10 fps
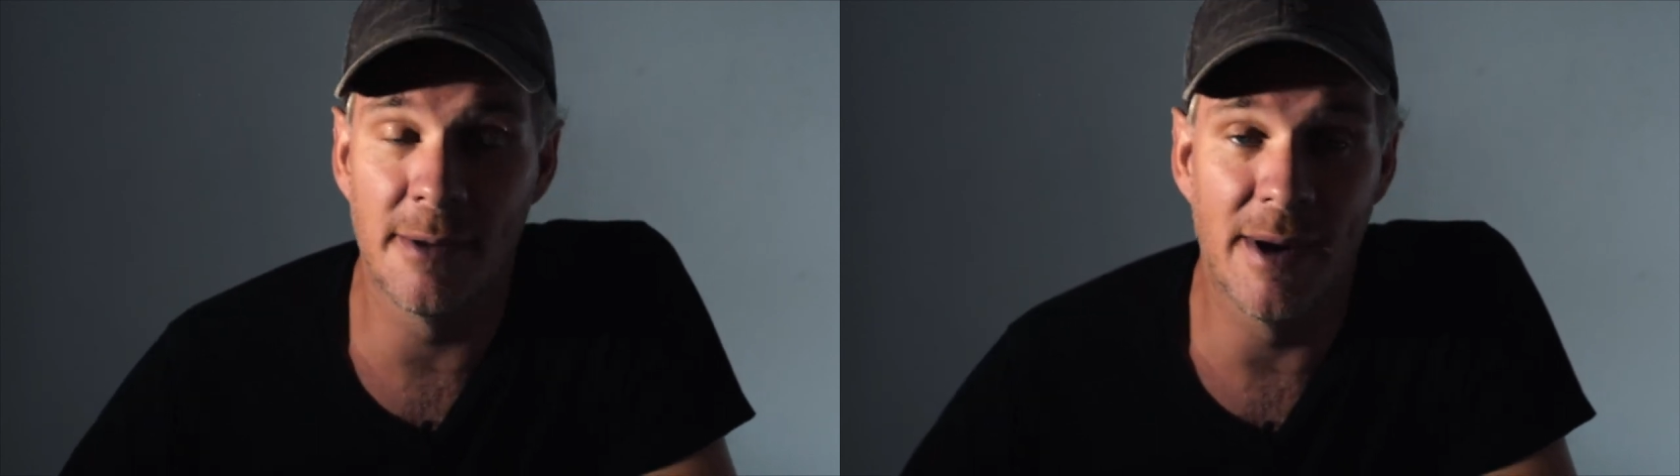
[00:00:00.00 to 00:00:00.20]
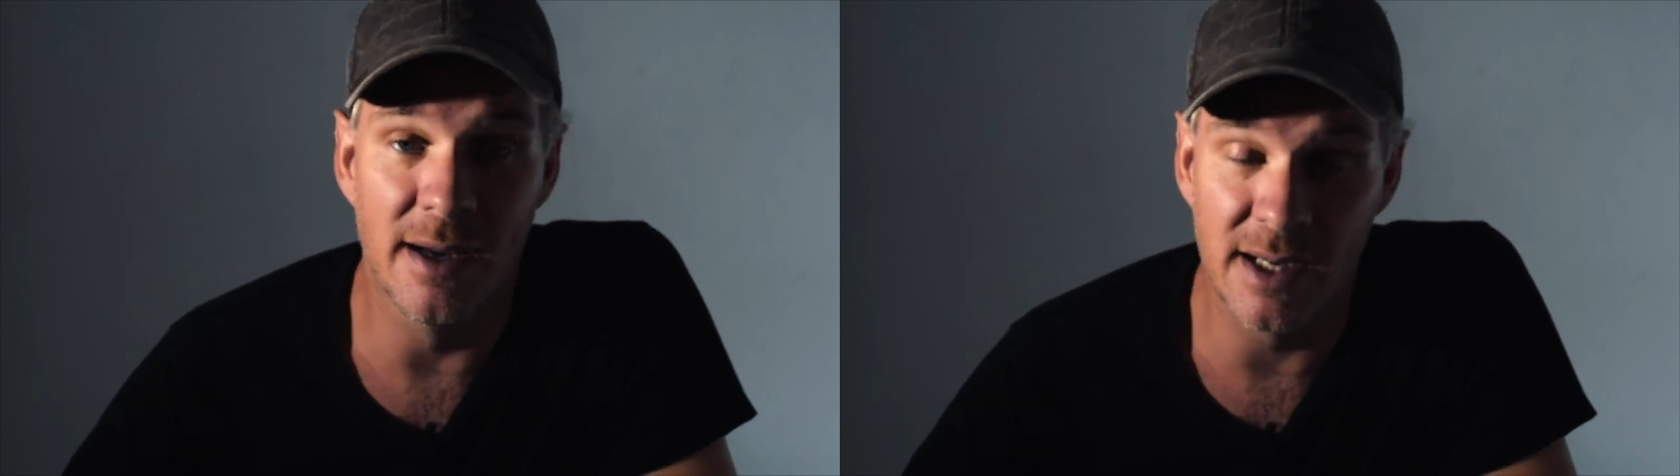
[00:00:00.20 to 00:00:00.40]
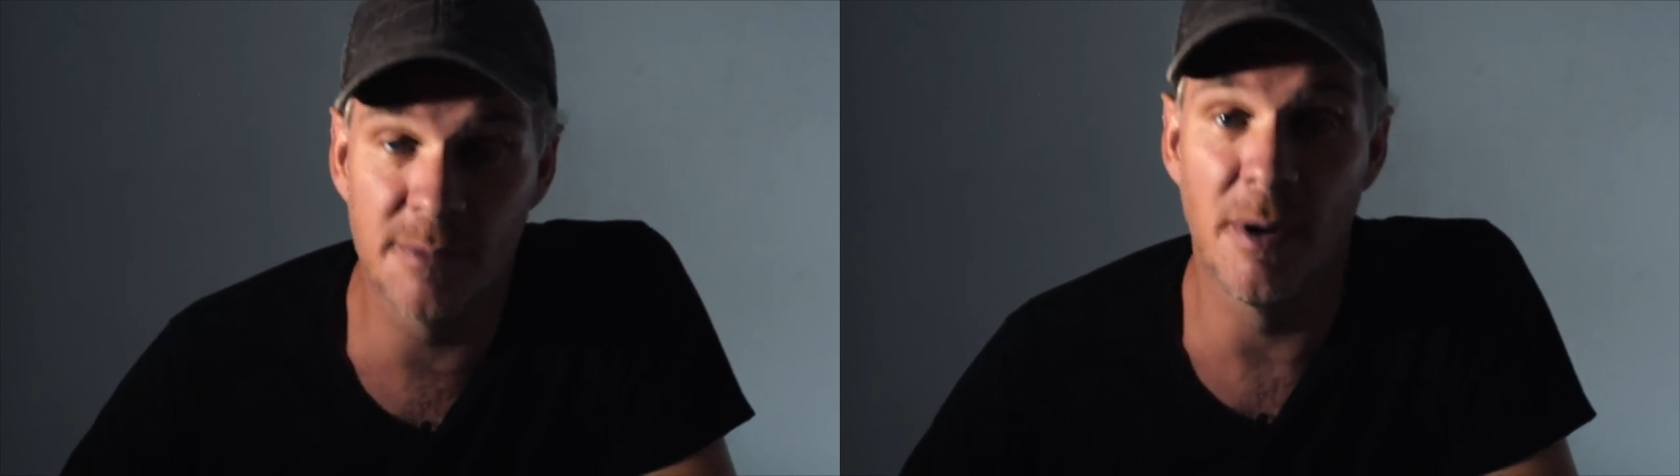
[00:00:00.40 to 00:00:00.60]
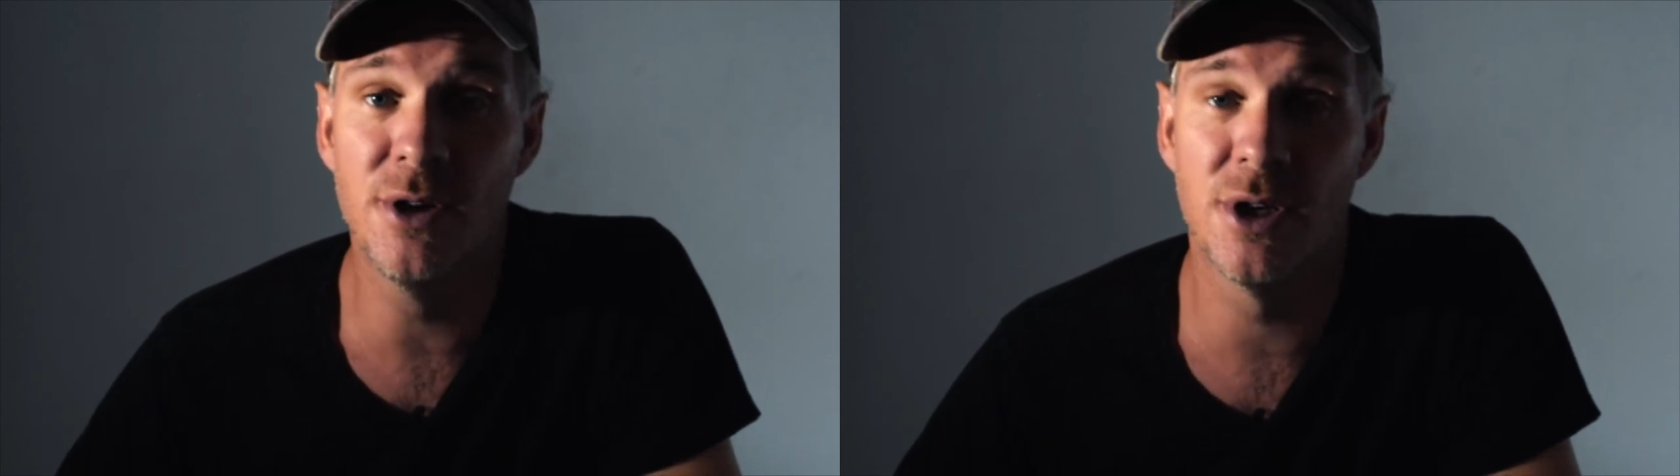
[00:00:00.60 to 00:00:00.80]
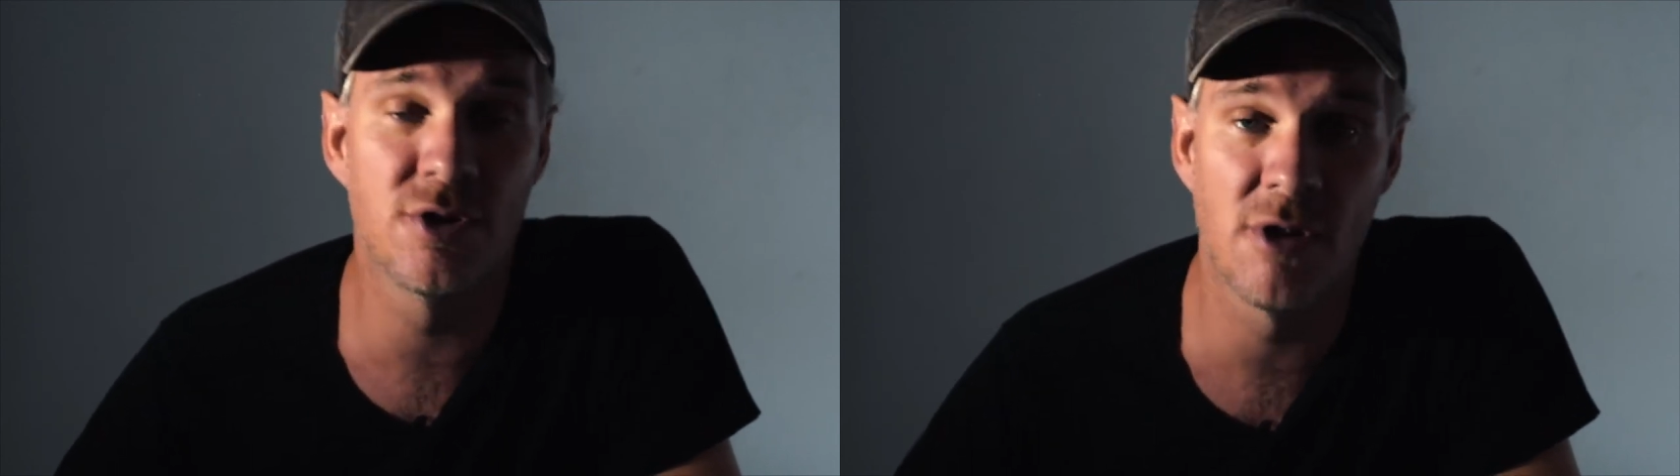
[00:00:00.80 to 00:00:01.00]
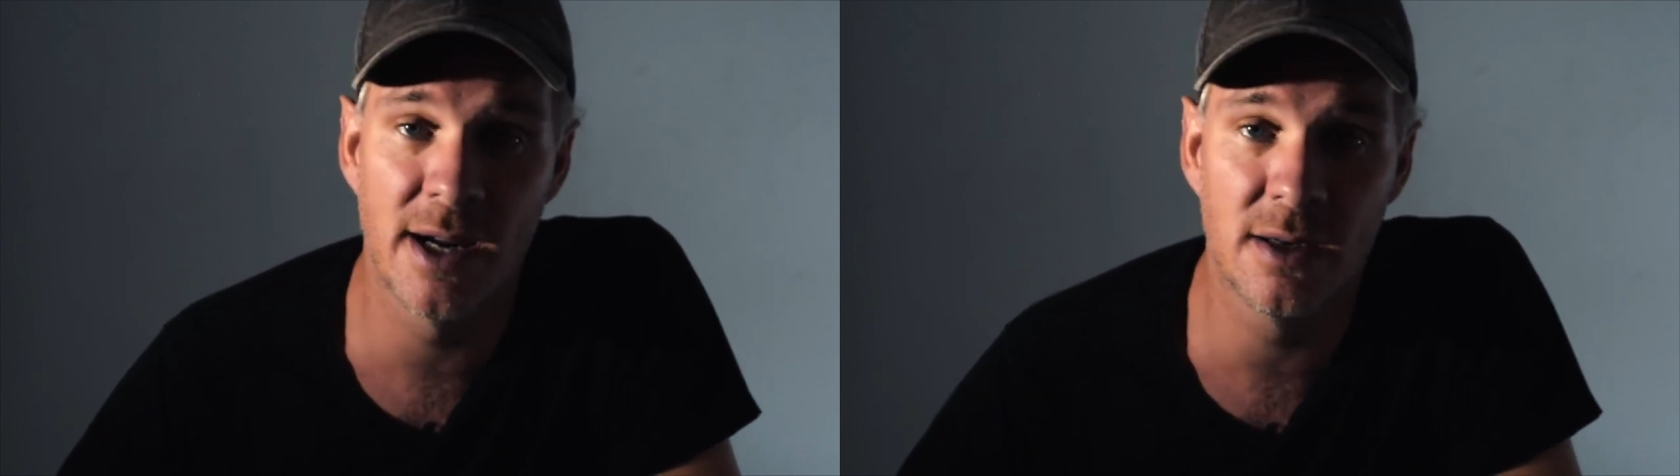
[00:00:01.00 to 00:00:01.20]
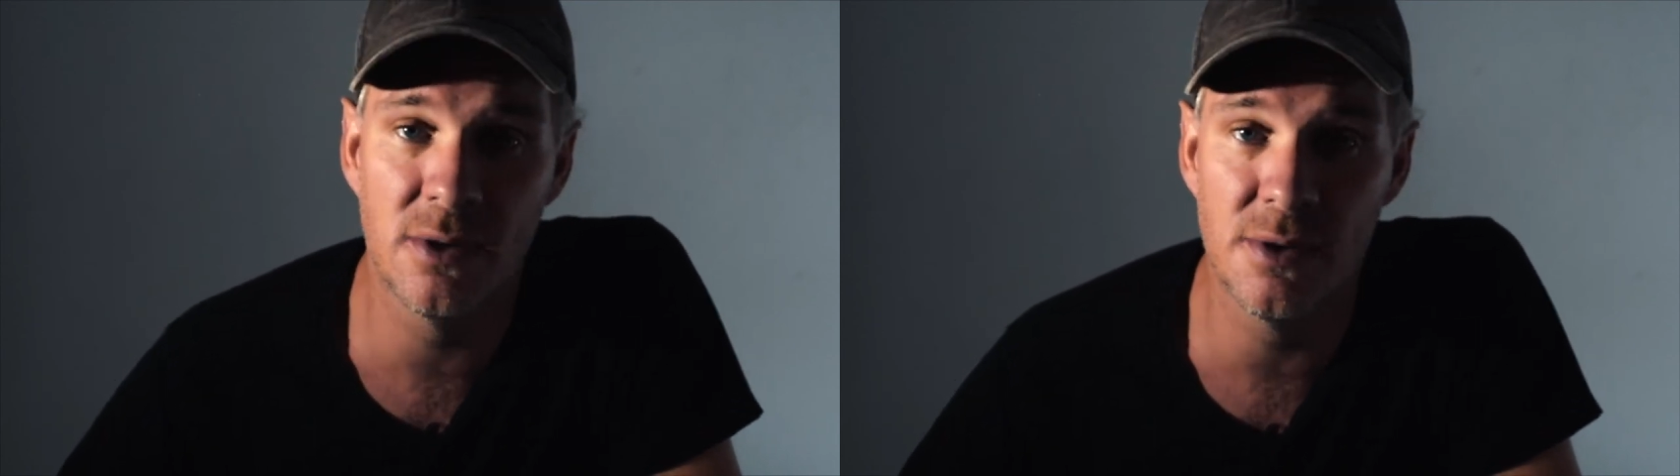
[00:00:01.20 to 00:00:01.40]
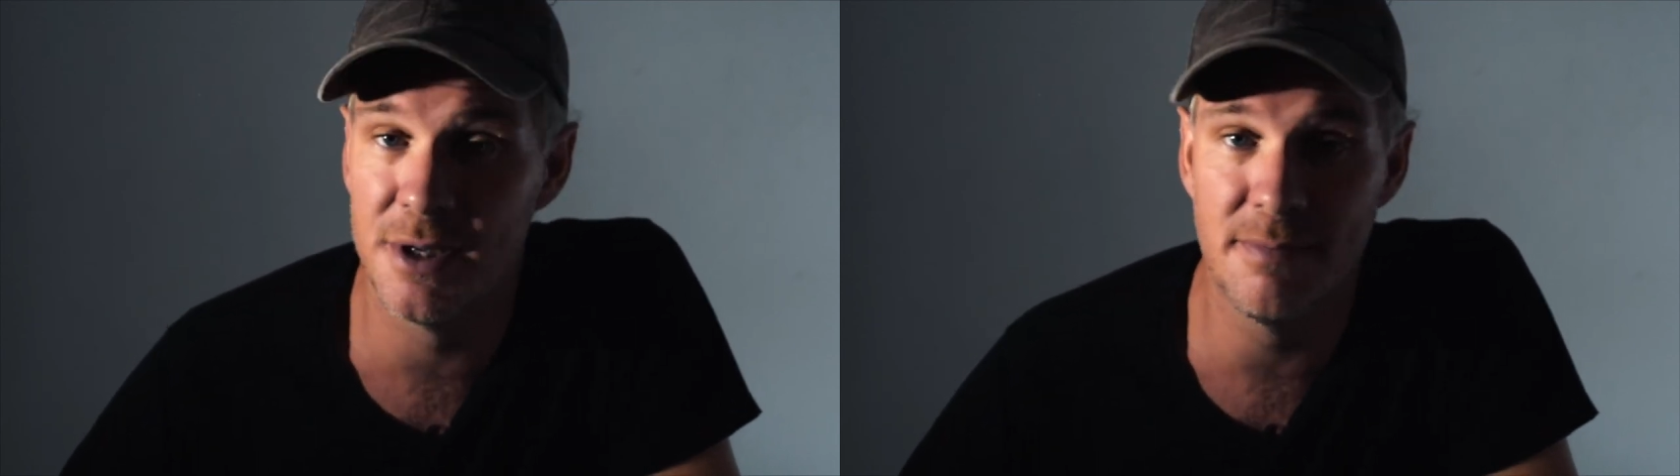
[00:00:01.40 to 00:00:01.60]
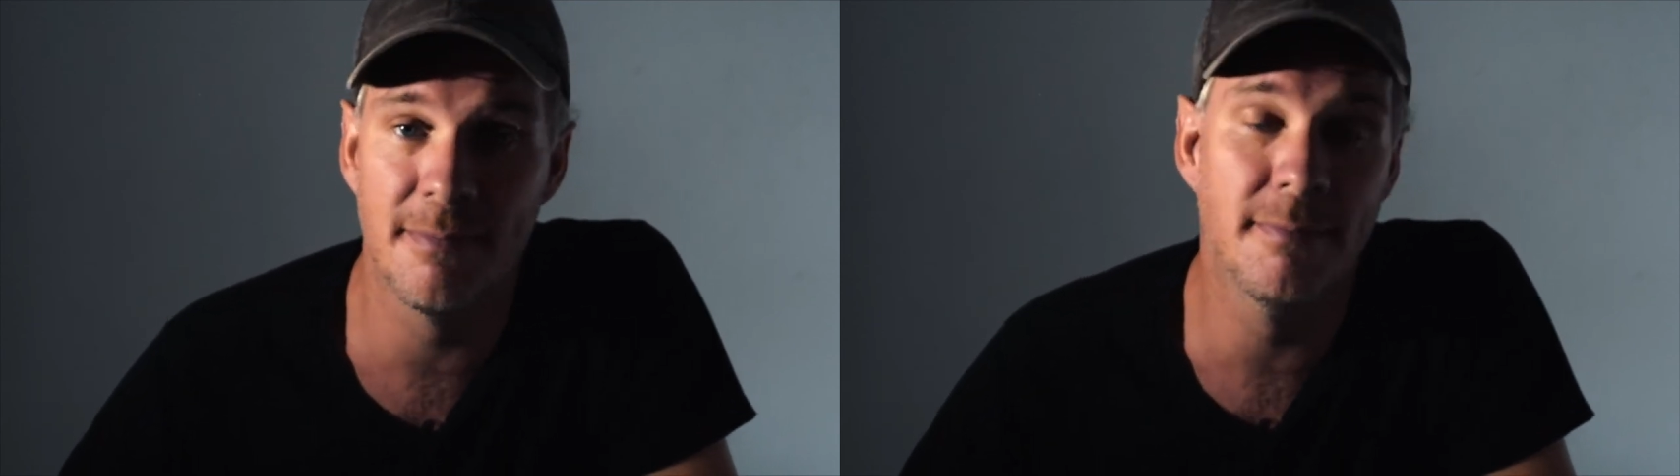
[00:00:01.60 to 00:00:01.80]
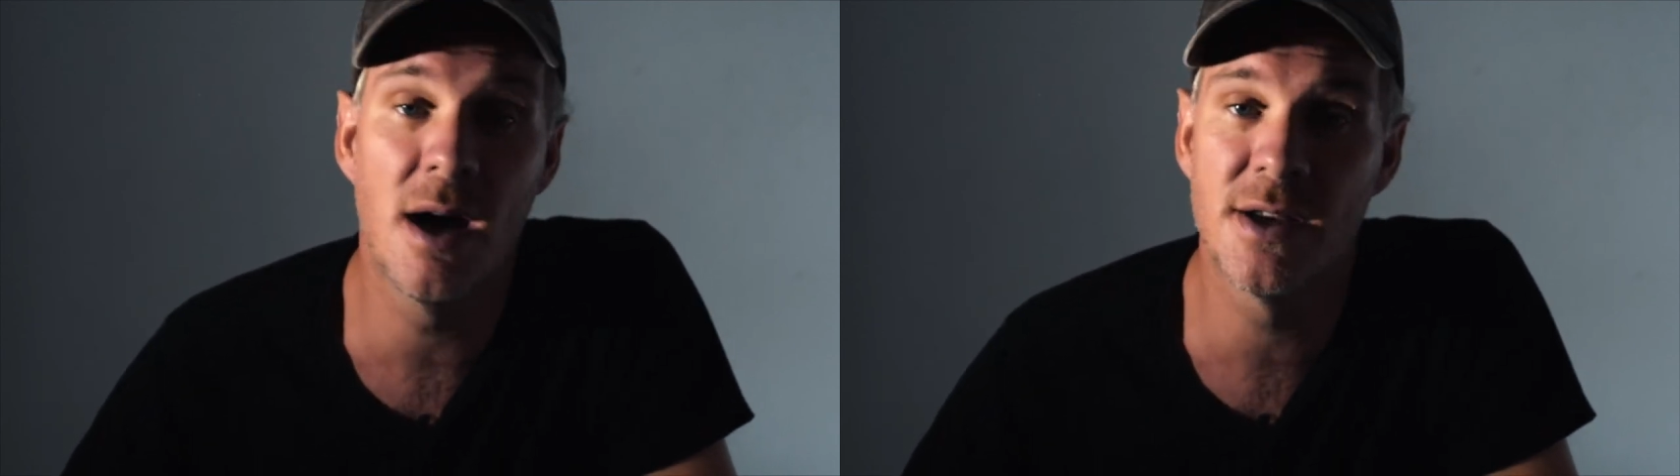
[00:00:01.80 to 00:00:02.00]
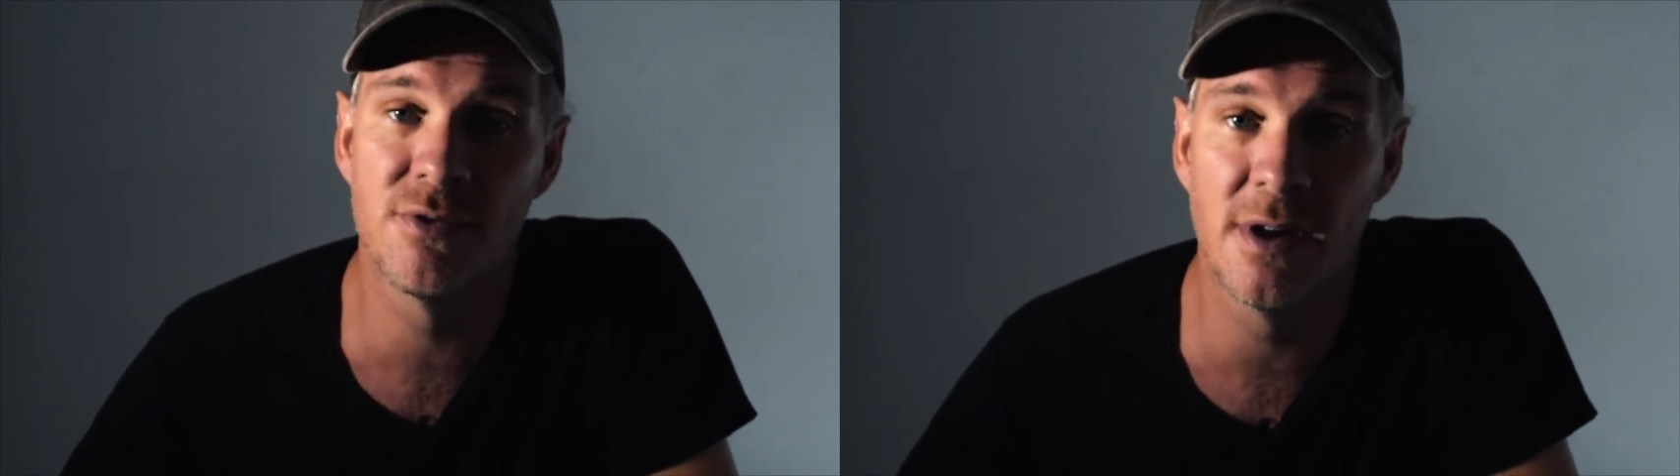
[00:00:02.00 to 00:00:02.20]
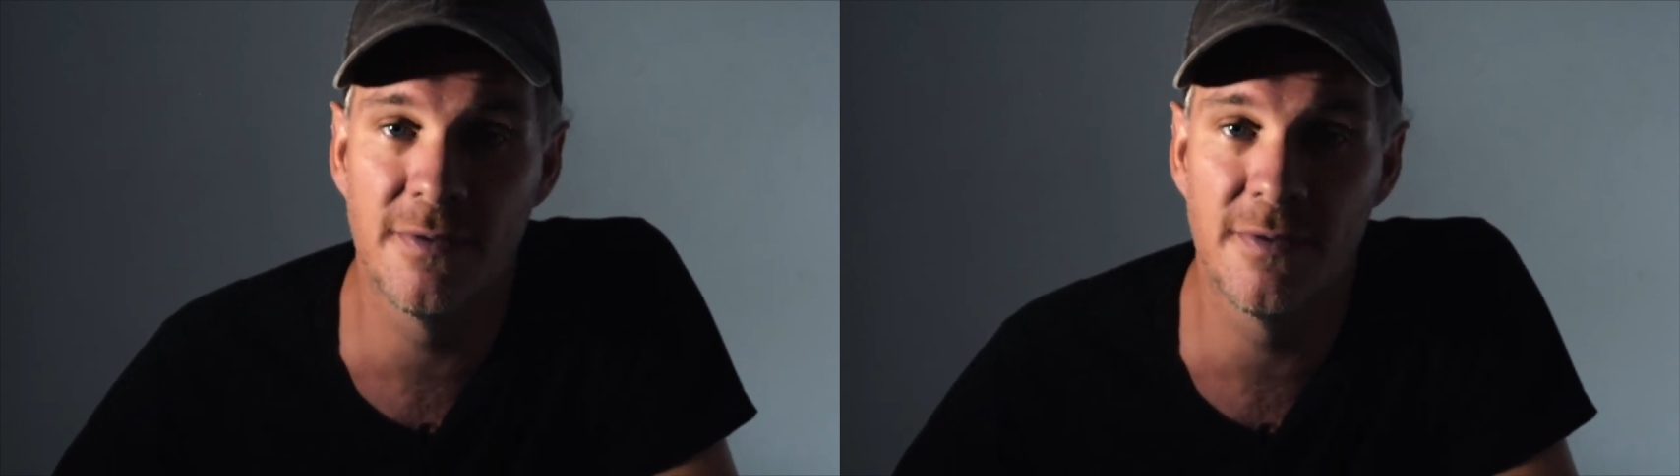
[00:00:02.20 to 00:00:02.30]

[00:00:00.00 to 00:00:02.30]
about exposure triangles and mastering